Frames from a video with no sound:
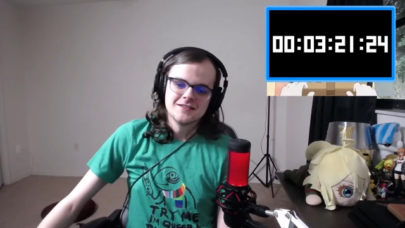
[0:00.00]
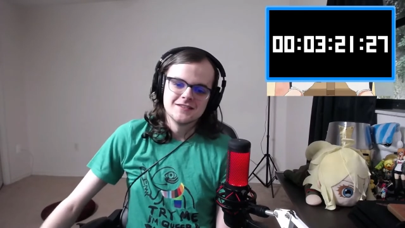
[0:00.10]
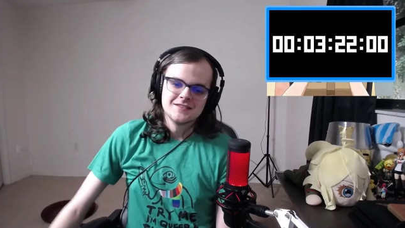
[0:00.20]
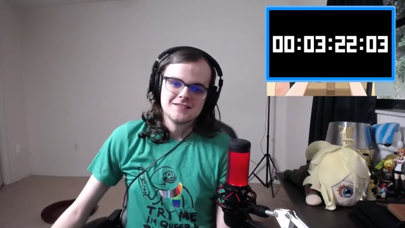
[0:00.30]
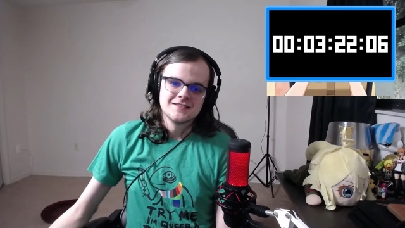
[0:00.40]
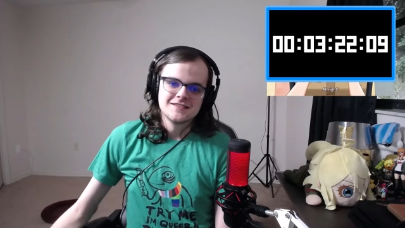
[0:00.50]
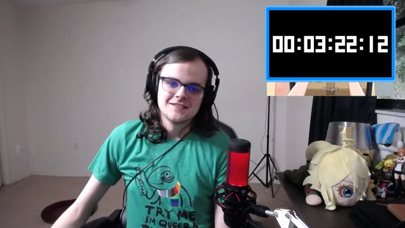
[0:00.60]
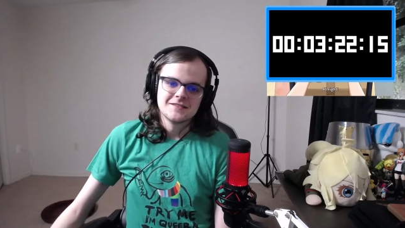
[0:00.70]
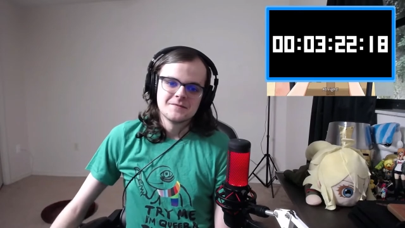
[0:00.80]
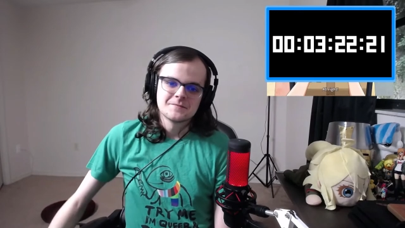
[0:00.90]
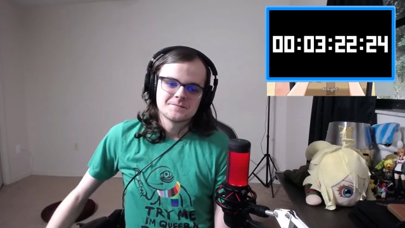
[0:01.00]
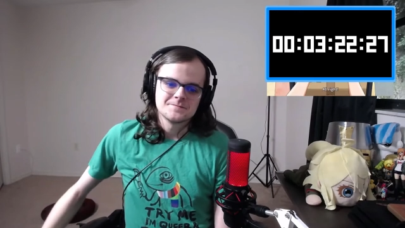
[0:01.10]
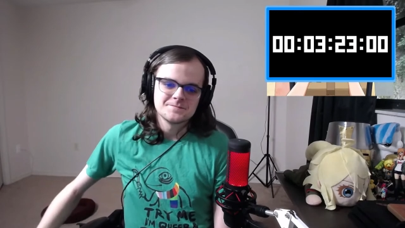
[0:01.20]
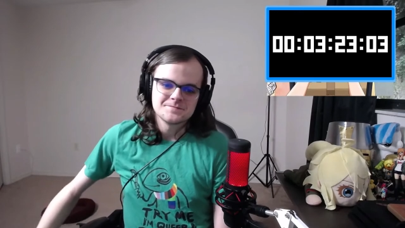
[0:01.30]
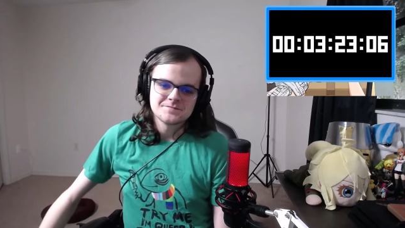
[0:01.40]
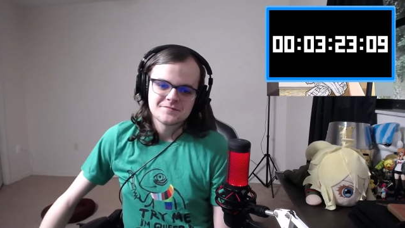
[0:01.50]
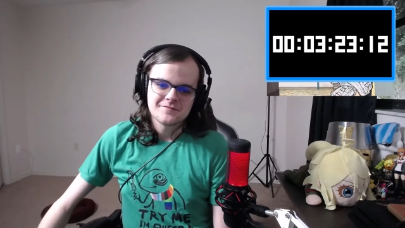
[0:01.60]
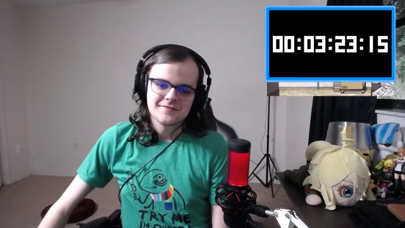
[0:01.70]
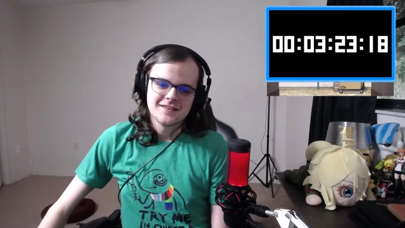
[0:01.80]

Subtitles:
(no one is talking)